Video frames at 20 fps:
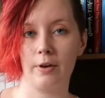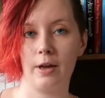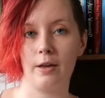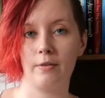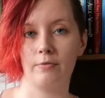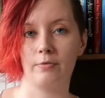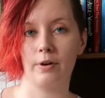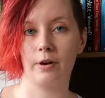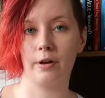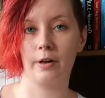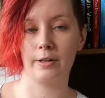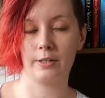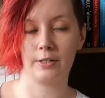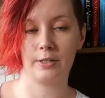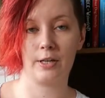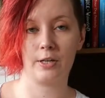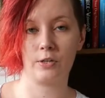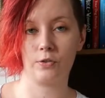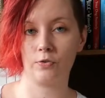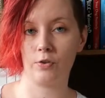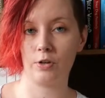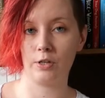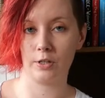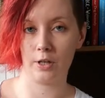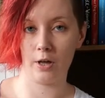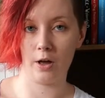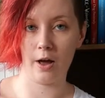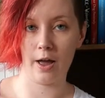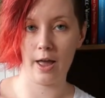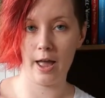favourite
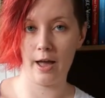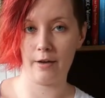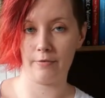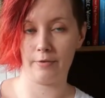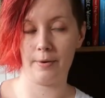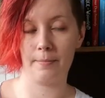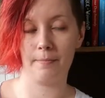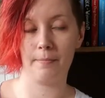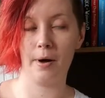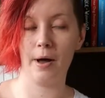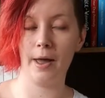accessories that I have in